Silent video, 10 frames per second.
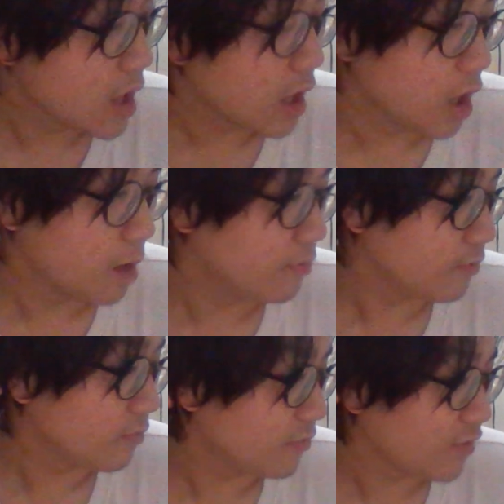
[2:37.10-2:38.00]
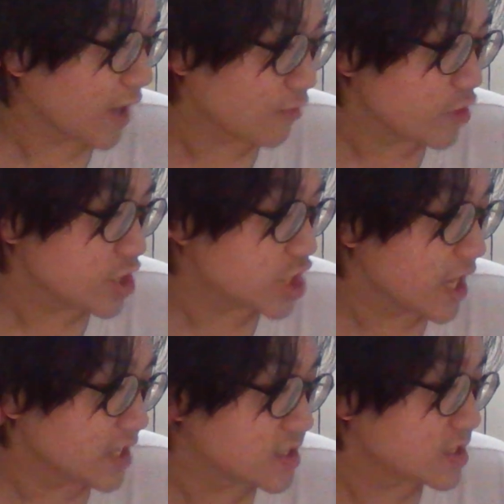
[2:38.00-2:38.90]
um, for like rich
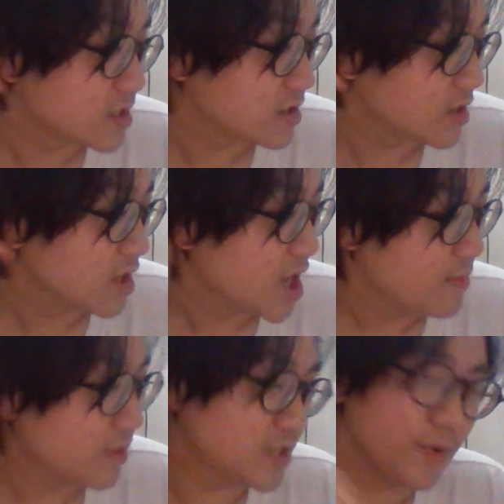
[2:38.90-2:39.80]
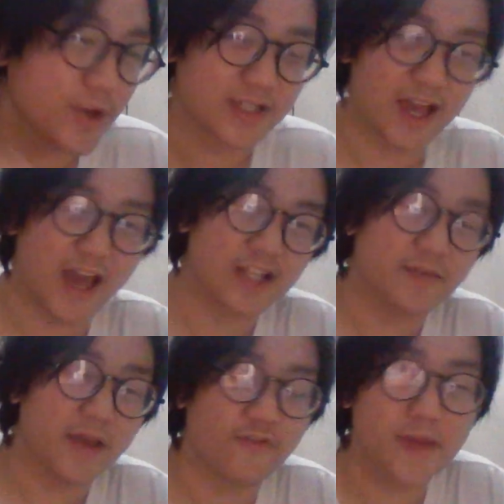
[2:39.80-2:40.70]
kids. But to be honest, yeah, to
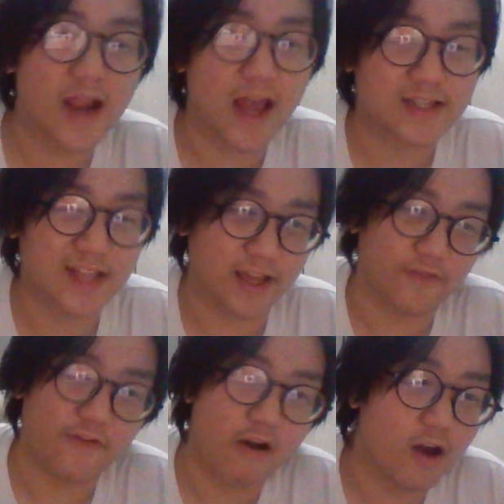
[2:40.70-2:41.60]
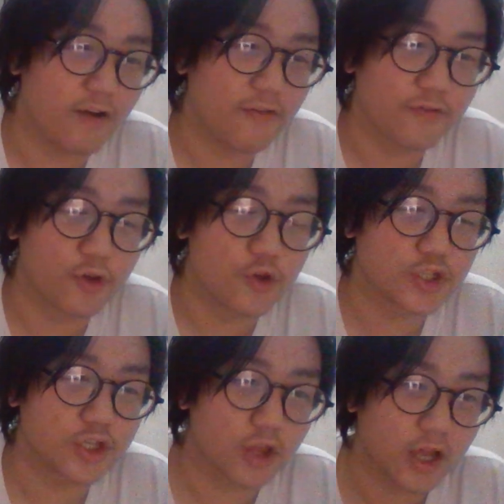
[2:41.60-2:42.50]
me, for me, like, it's like fair enough. You're using the